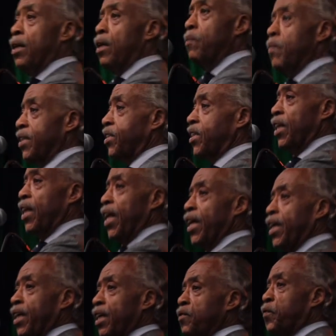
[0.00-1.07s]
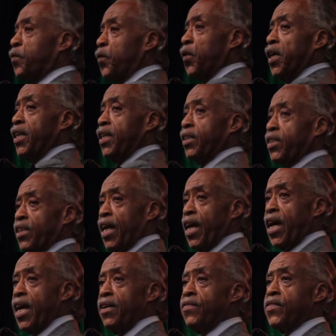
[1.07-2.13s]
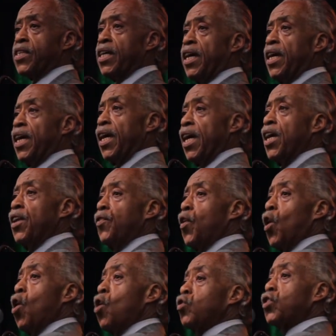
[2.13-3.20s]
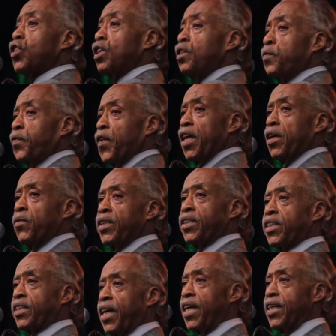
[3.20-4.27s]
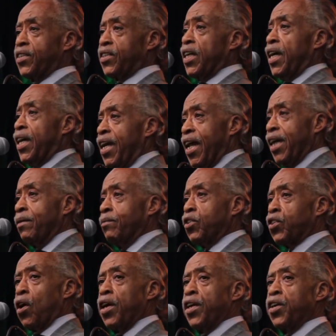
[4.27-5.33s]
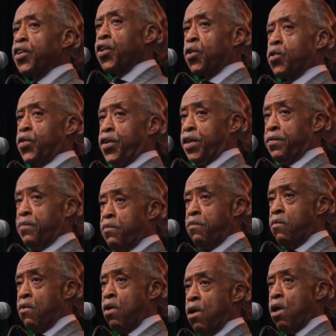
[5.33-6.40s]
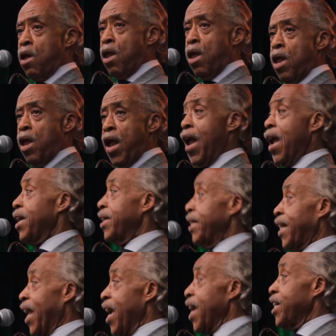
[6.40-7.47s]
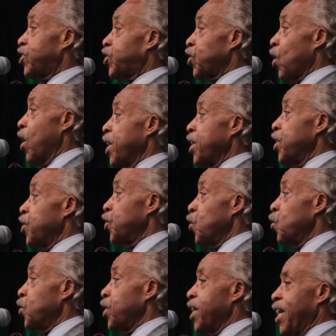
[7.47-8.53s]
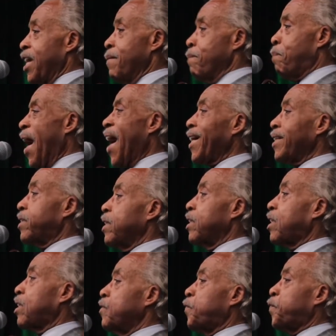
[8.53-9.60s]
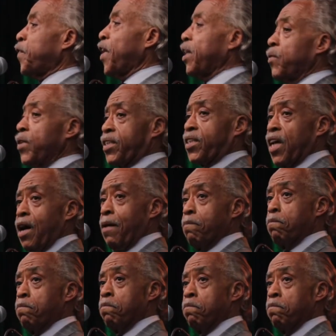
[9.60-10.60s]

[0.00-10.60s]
Mr. Lincoln freed the slaves in those Confederate states. Let them join the Union. And they joined the Union and backed the Confederates up.